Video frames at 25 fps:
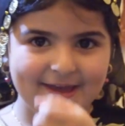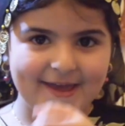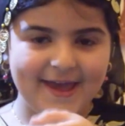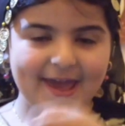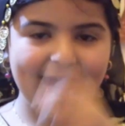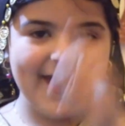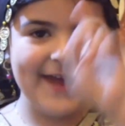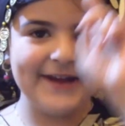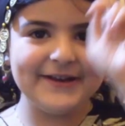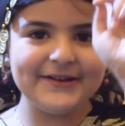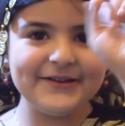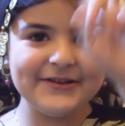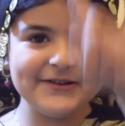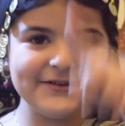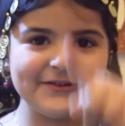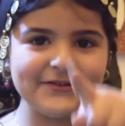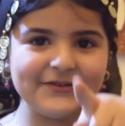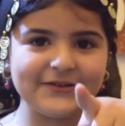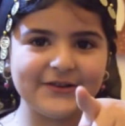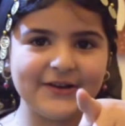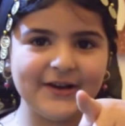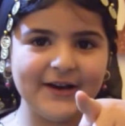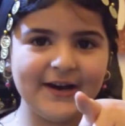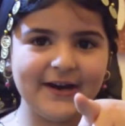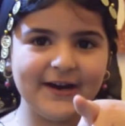And you
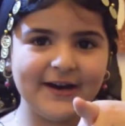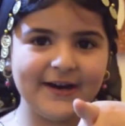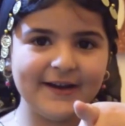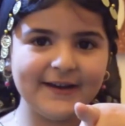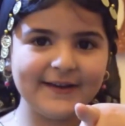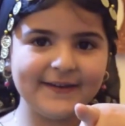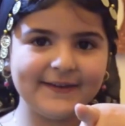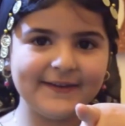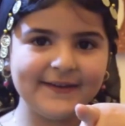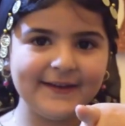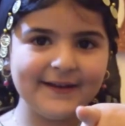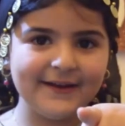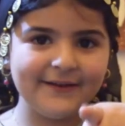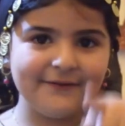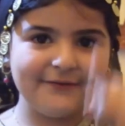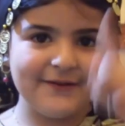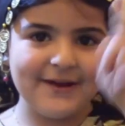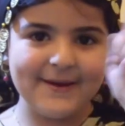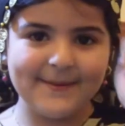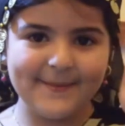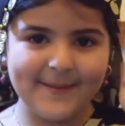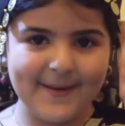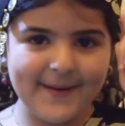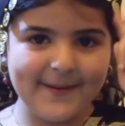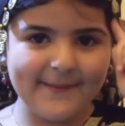guys,
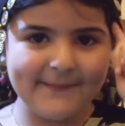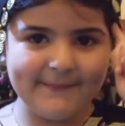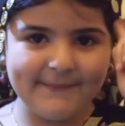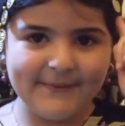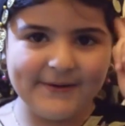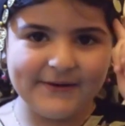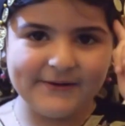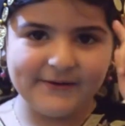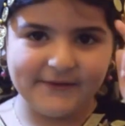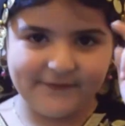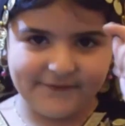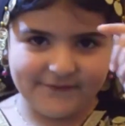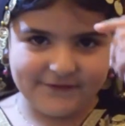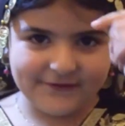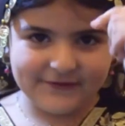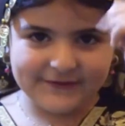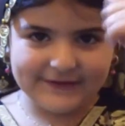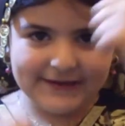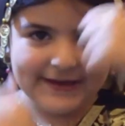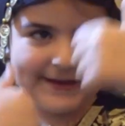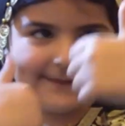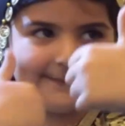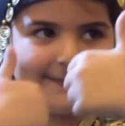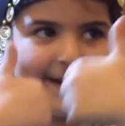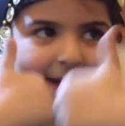remember, if you
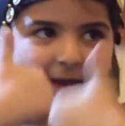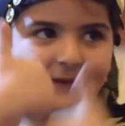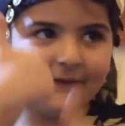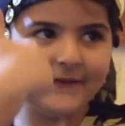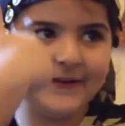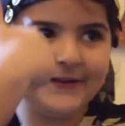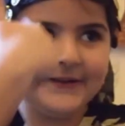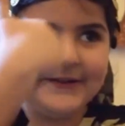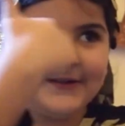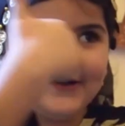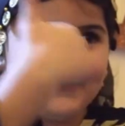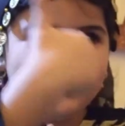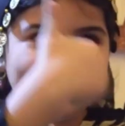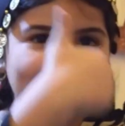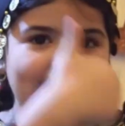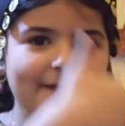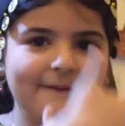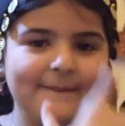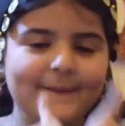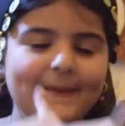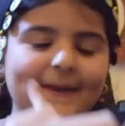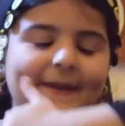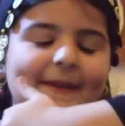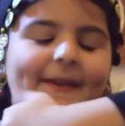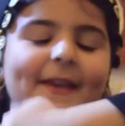like my video,
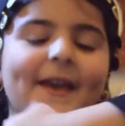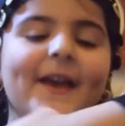give me